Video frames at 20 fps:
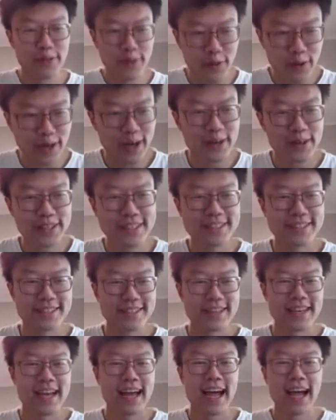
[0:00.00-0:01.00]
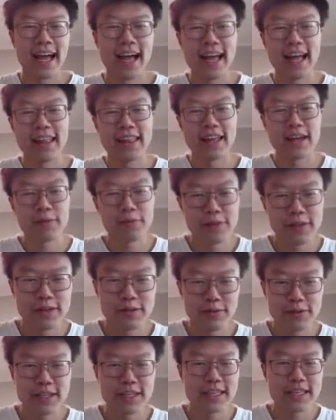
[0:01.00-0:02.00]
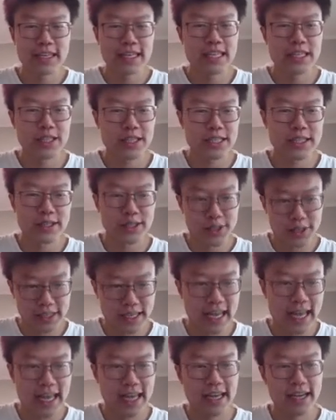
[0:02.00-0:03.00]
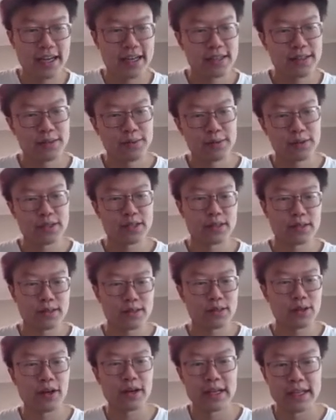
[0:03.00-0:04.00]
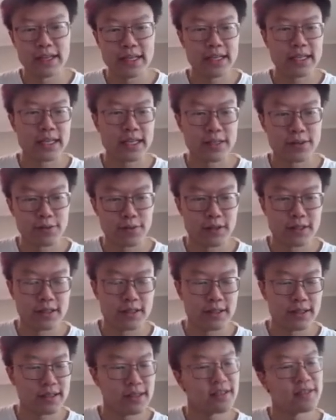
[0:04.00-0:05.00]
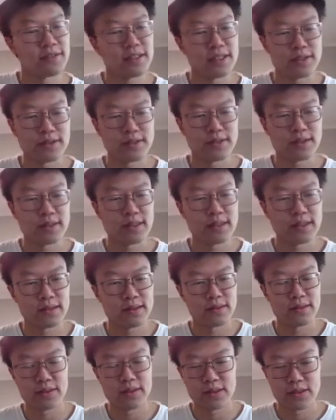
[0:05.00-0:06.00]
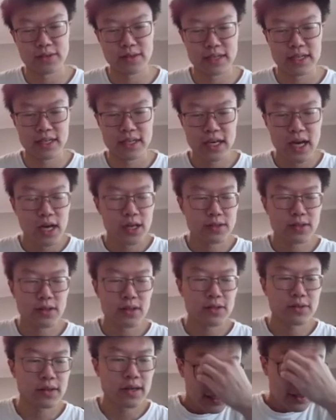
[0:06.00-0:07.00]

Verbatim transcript: of queries, and then we read in each integer K, which is the starting index 1 of each of the string. So